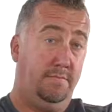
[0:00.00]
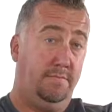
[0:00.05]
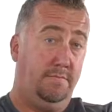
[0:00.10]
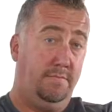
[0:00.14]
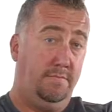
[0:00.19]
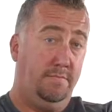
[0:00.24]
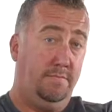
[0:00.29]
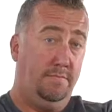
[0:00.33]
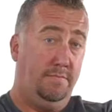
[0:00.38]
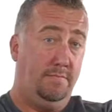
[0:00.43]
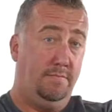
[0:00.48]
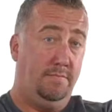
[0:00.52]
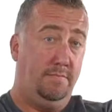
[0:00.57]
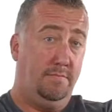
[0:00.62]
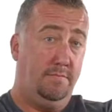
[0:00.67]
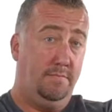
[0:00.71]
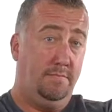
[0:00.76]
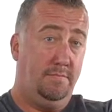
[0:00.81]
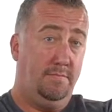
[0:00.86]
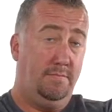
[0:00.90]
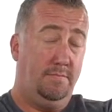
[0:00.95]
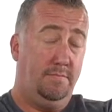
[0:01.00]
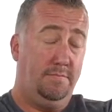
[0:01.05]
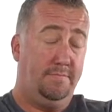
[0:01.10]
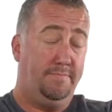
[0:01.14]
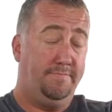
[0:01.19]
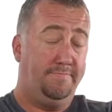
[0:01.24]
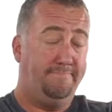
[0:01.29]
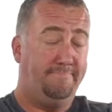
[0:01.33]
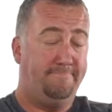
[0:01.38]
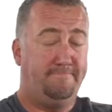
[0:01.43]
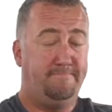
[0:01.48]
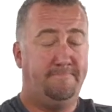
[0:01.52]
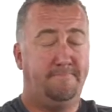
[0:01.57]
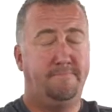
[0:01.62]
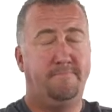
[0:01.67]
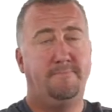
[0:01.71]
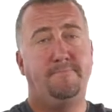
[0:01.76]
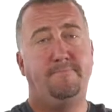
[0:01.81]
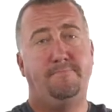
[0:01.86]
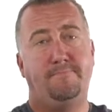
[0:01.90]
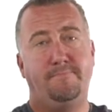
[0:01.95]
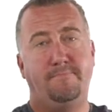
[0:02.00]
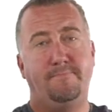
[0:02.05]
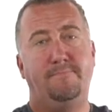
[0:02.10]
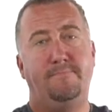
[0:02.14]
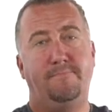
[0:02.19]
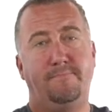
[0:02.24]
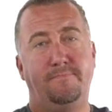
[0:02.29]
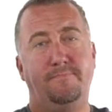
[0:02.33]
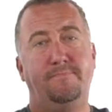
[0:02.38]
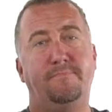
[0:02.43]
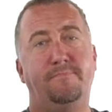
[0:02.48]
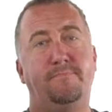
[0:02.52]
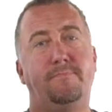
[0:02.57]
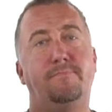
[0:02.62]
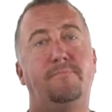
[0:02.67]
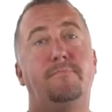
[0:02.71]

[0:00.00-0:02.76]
[no speech]